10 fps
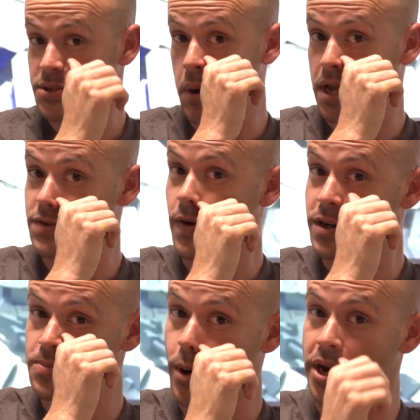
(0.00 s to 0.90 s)
So as
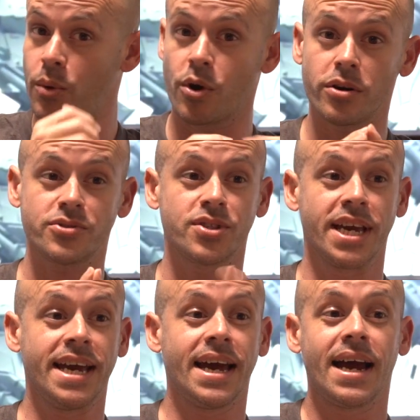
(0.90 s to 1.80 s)
far as parting words,
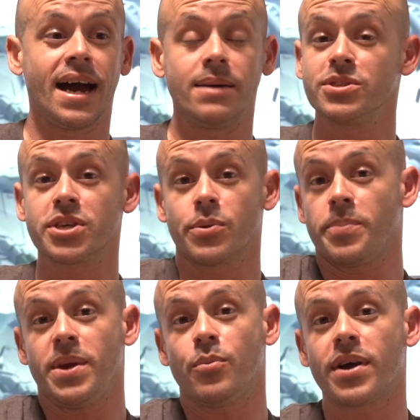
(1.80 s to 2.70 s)
I'm just going to
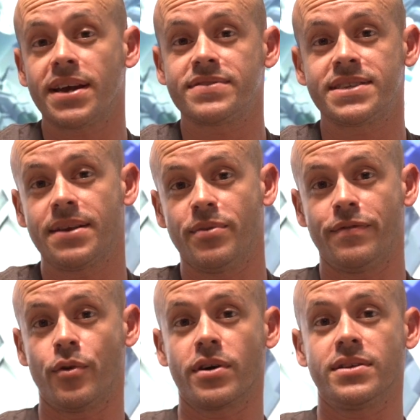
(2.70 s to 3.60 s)
repeat what I've said
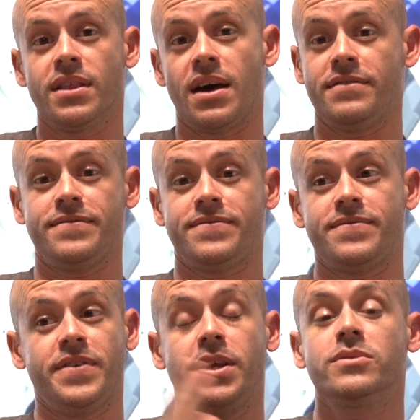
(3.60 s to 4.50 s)
before in a lot
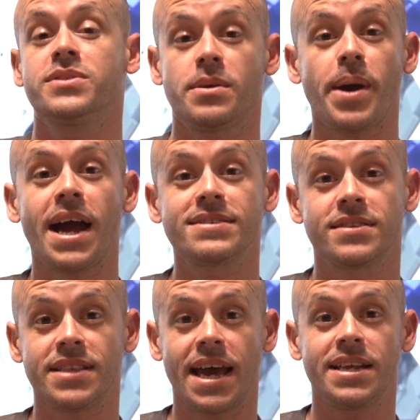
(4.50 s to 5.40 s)
of videos in the
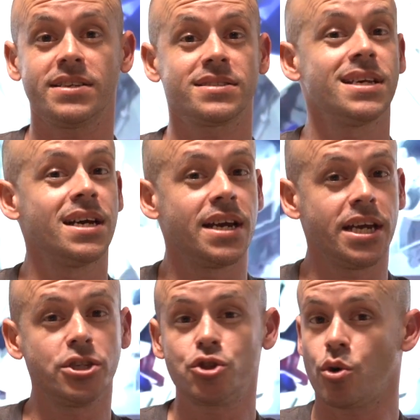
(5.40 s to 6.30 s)
past, and that is,
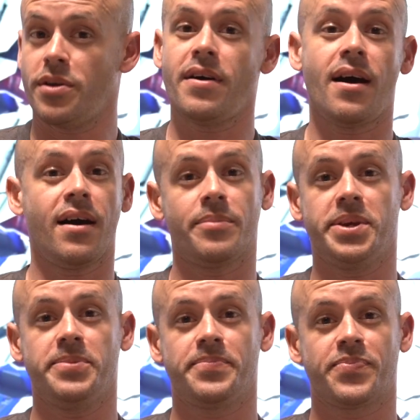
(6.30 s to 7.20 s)
enjoy the
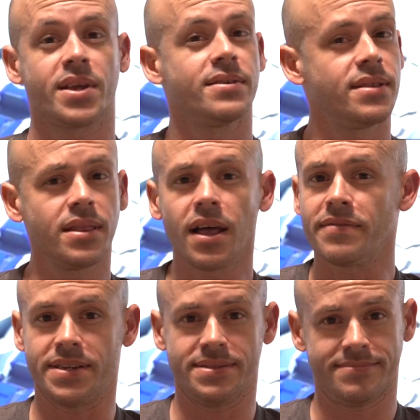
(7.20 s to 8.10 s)
hobby.
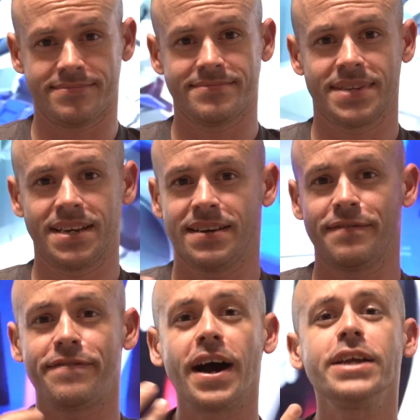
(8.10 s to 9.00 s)
Love it.
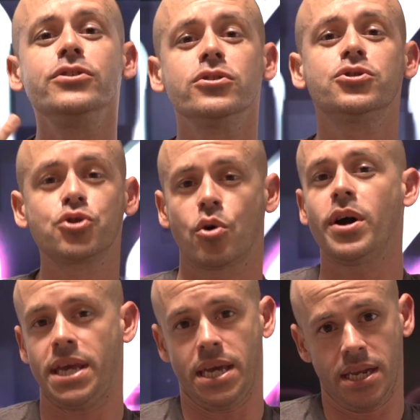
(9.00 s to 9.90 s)
Find your
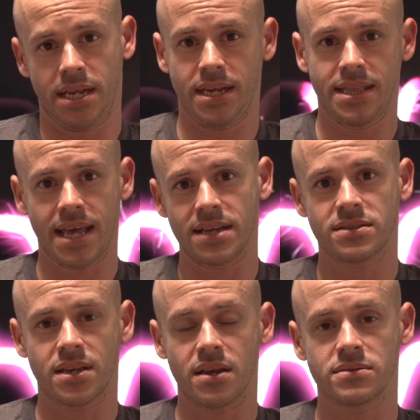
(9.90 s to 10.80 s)
joy in it in that
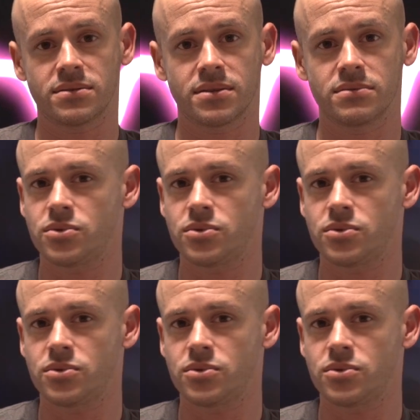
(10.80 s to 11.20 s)
sense.